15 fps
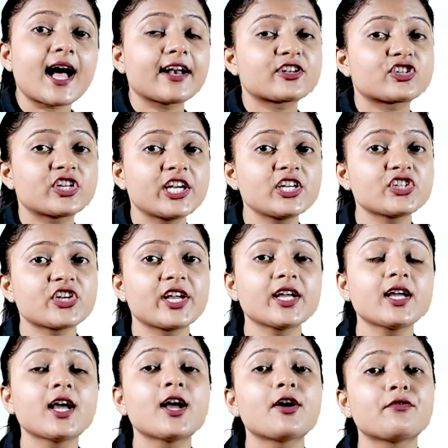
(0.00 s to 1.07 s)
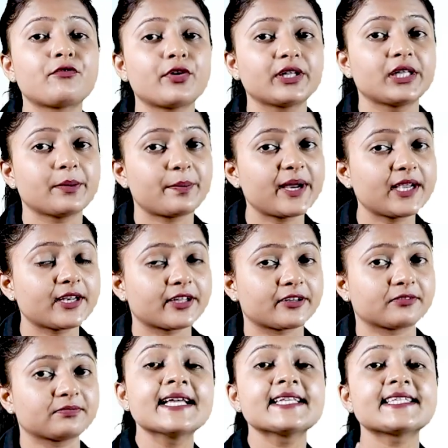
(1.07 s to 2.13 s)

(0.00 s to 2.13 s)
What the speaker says: are changing for the better.